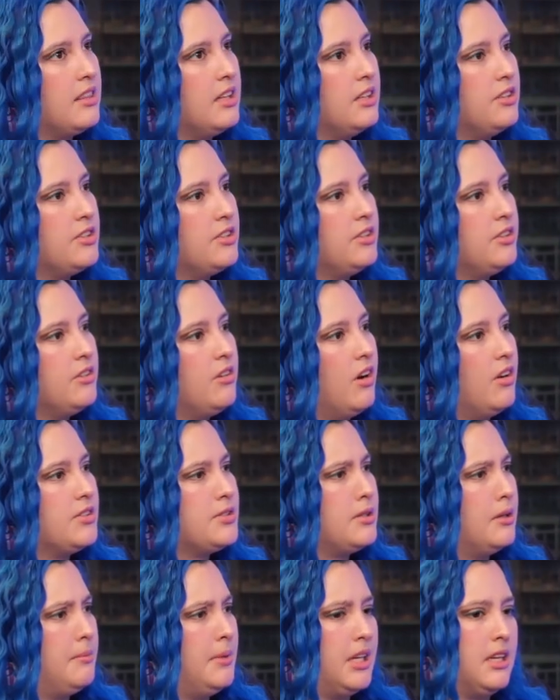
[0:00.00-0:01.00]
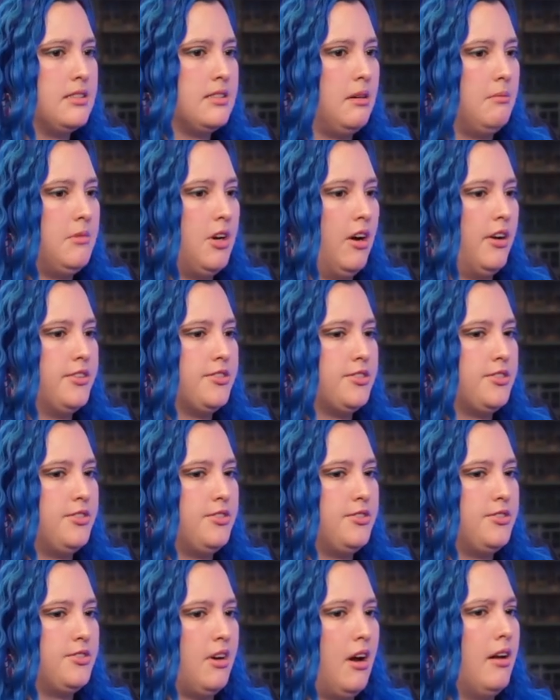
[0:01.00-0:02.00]
thing to do also because I'm not
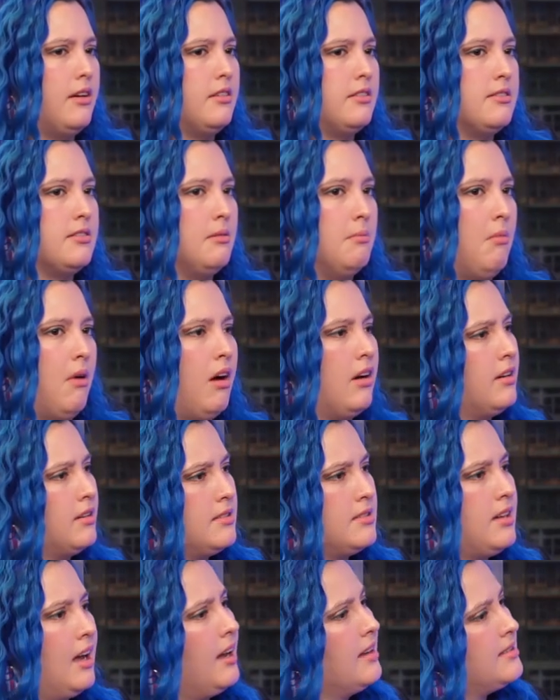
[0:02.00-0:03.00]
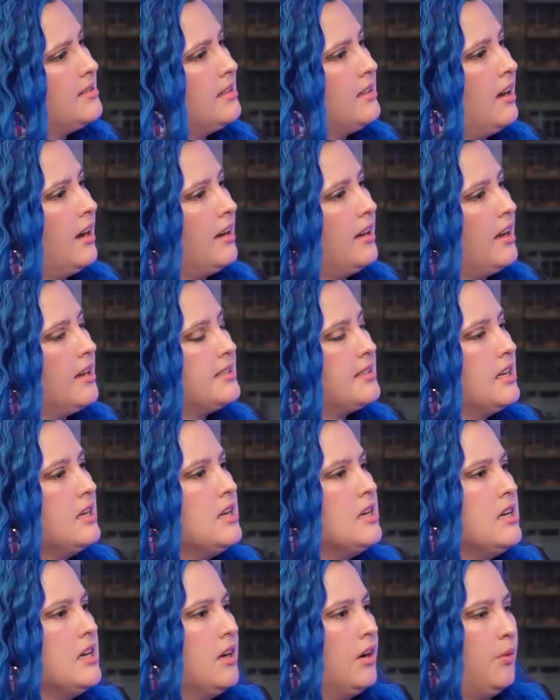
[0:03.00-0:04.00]
trying to monetize it, I guess.
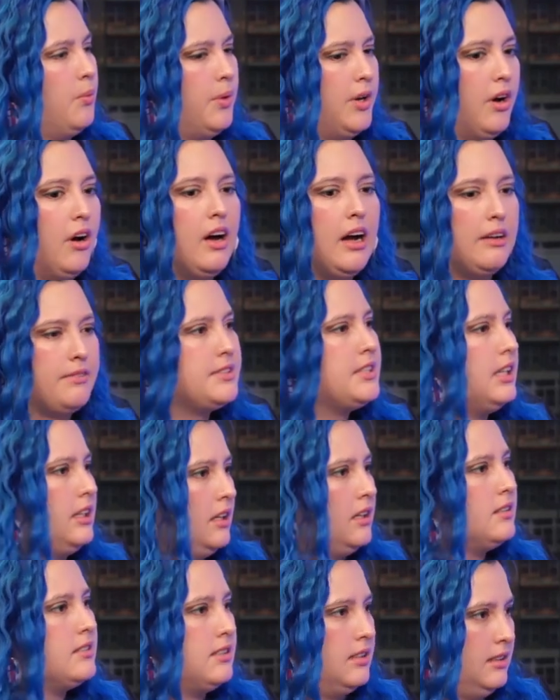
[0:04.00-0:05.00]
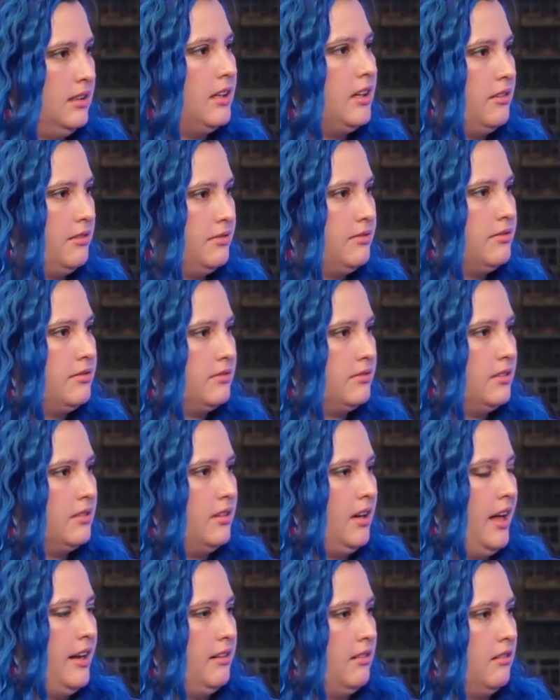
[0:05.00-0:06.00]
Yeah. We all have to eat to live.
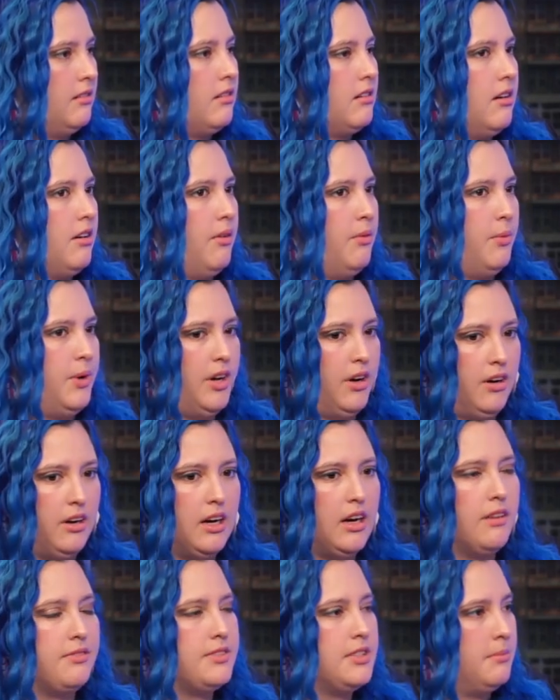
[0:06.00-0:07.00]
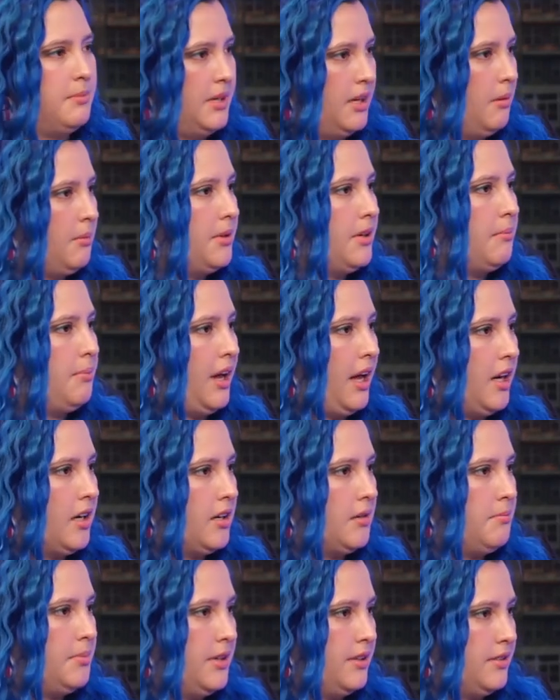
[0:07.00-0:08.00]
Right. And right. we all have to be able to pay
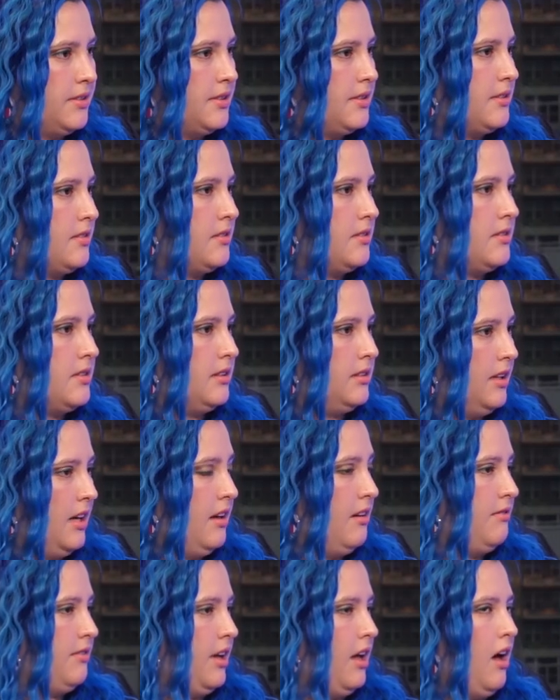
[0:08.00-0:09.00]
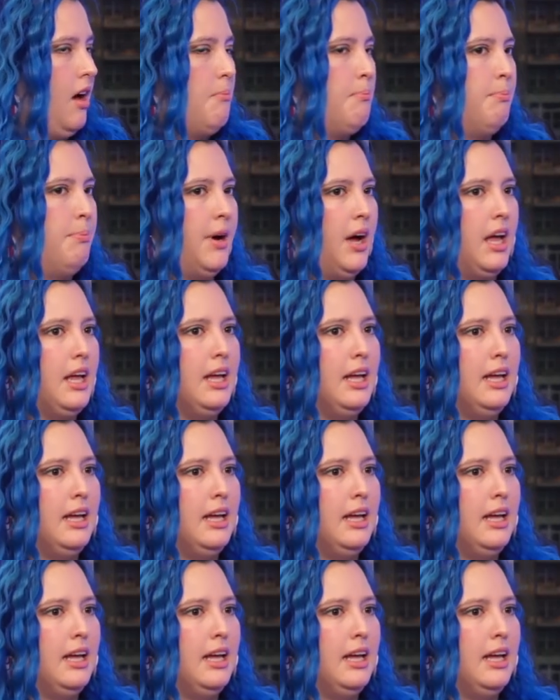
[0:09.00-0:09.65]
our bills to live. But